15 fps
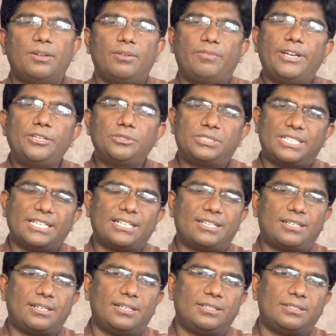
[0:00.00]
When you check
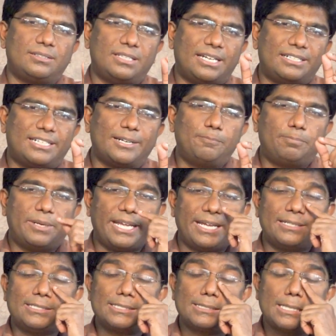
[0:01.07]
the
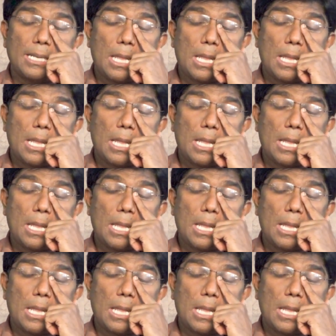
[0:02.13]
tryptase,